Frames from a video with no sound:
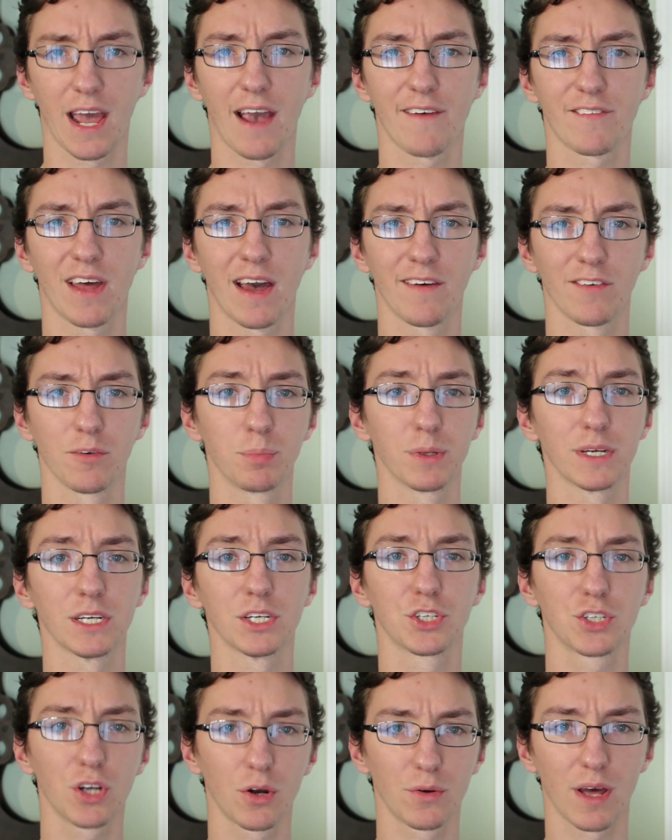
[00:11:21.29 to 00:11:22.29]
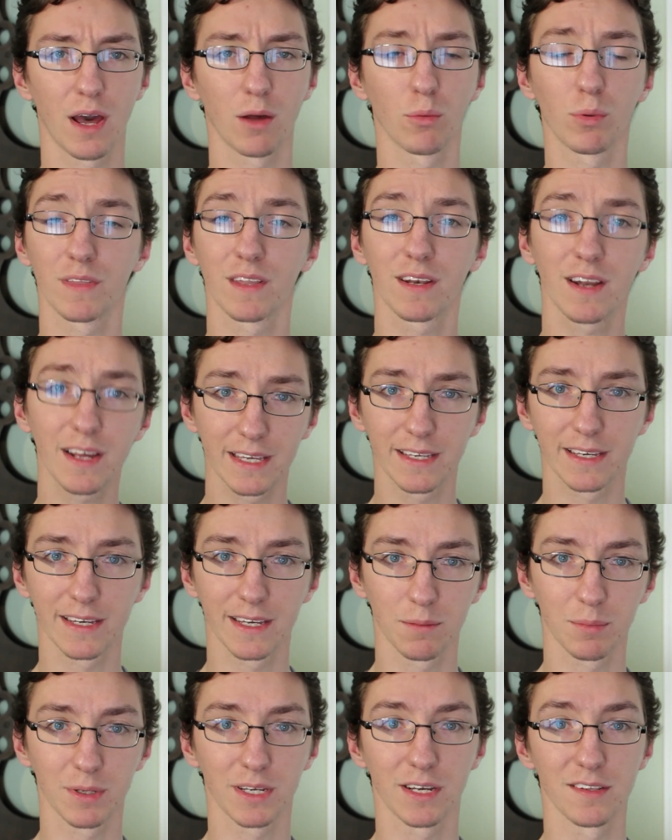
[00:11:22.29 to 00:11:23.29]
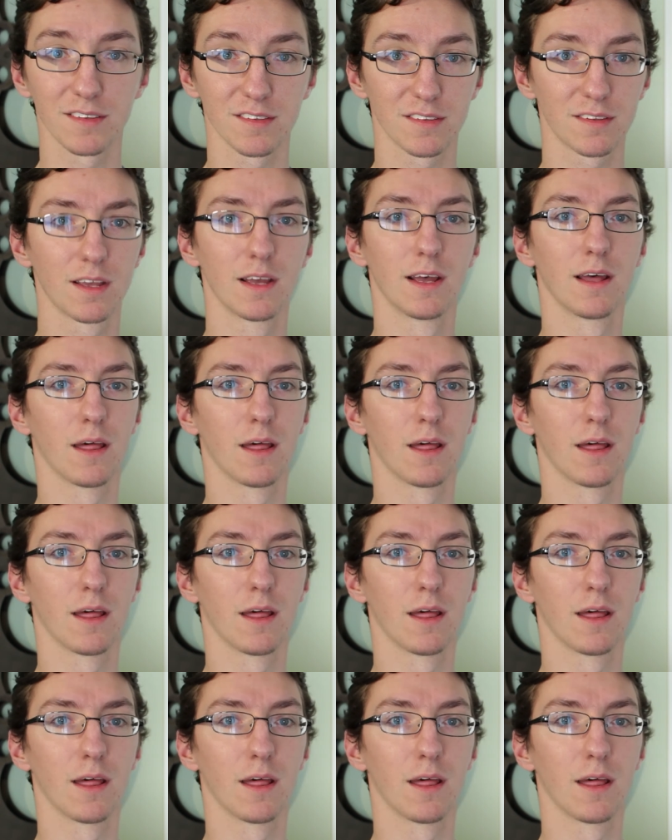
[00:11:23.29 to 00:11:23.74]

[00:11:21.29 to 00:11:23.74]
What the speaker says: have a big showdown with the Night King because